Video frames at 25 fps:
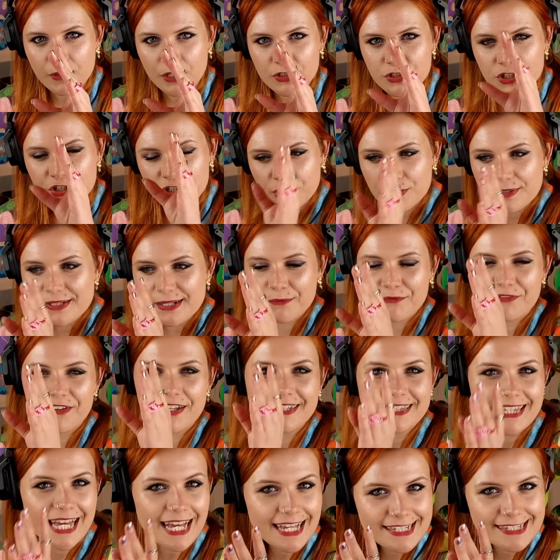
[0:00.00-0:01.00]
to do
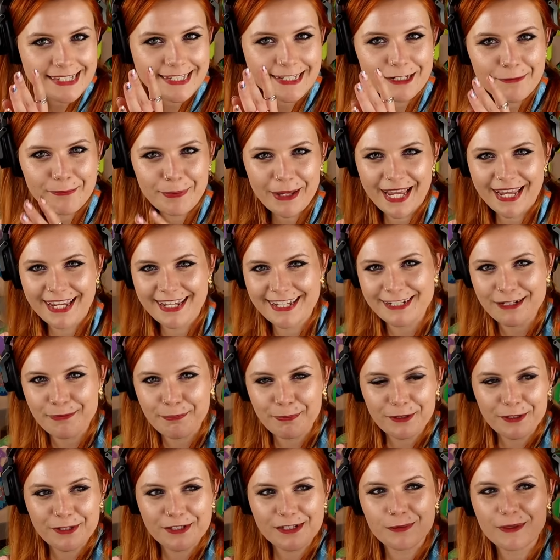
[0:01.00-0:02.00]
something that syncopated
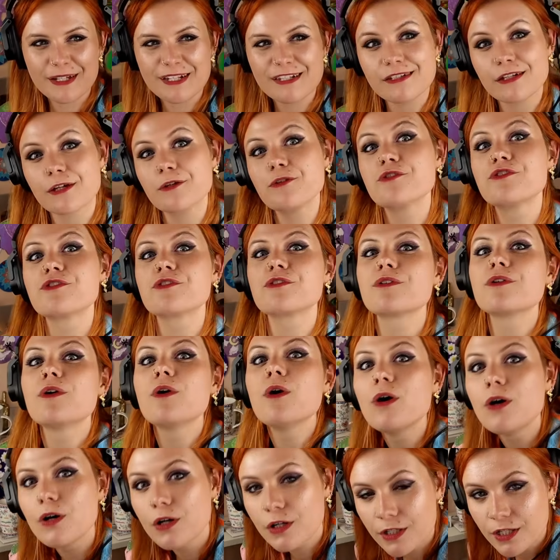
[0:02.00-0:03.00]
because we're so
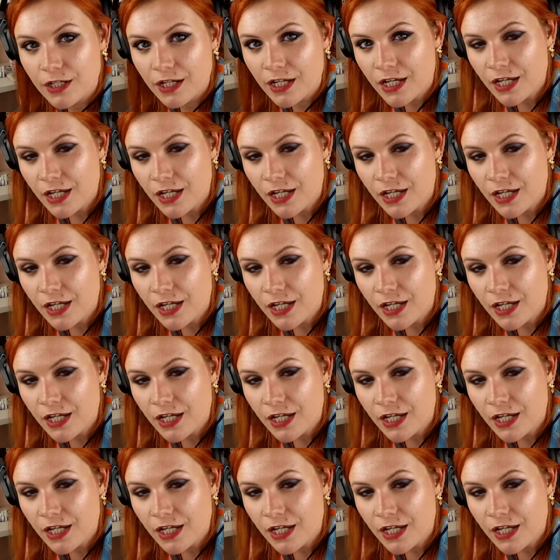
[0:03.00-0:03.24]
drawn